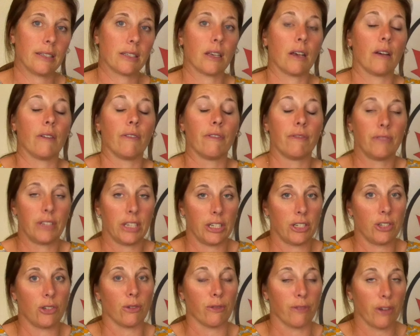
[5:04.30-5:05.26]
a
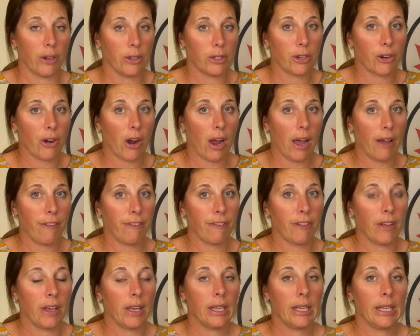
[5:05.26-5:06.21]
digital photograph,
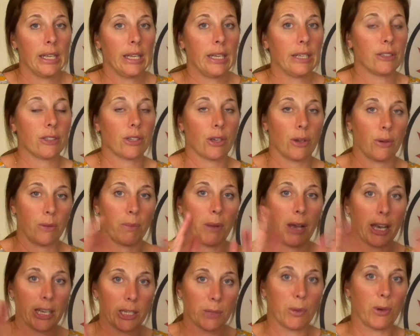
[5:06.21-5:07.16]
so
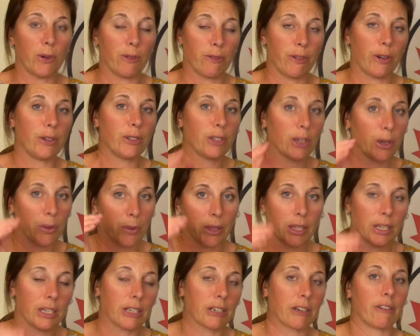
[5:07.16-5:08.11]
passport photo with
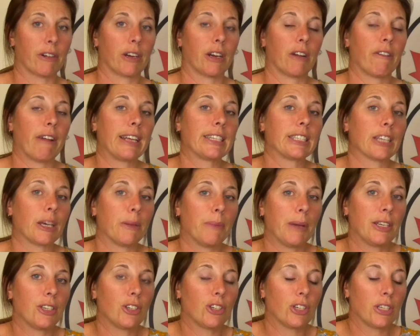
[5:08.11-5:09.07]
the correct
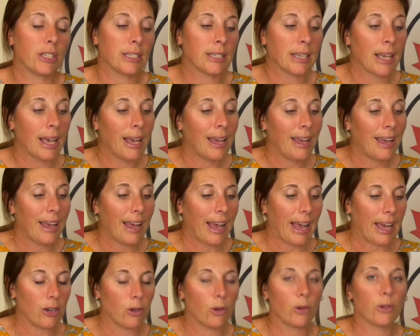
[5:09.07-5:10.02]
dimensions,
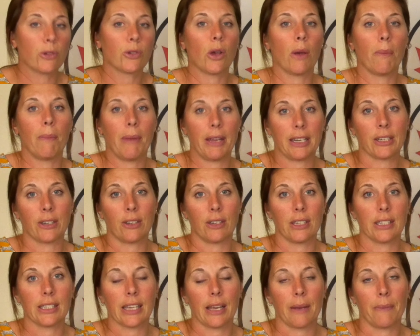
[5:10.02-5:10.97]
and also a medical
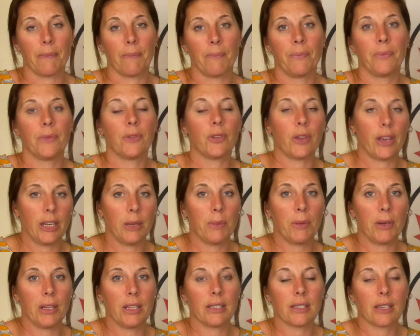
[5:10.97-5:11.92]
exam. So
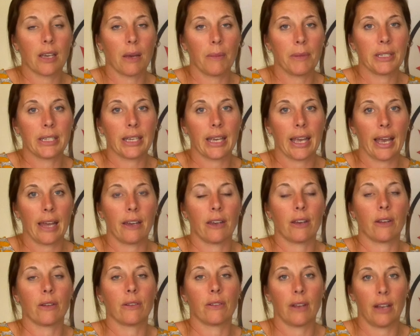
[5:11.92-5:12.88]
anybody that's coming to
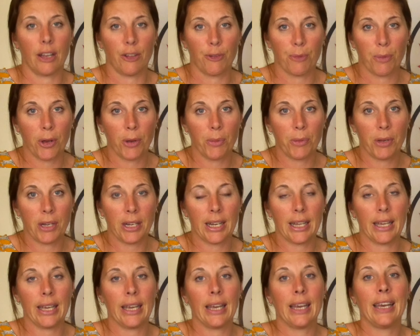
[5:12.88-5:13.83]
Canada to live
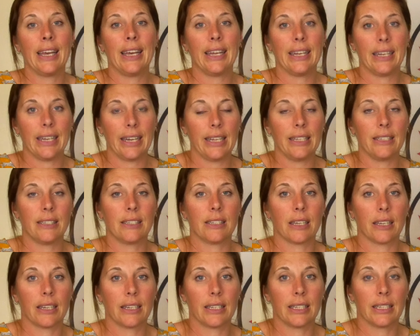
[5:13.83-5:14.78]
permanently needs
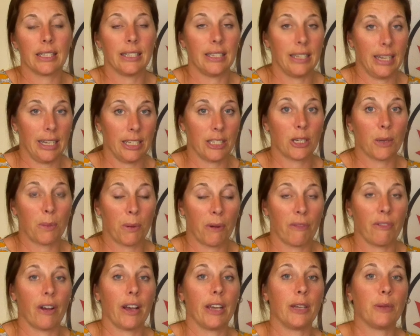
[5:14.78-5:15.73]
to needs to
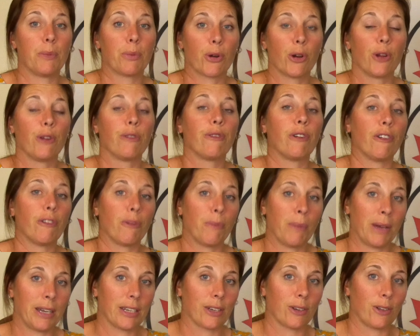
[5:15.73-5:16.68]
provide proof of a
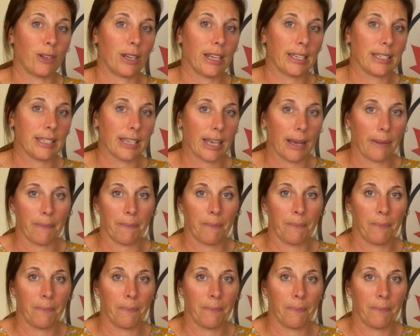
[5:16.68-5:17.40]
medical exam.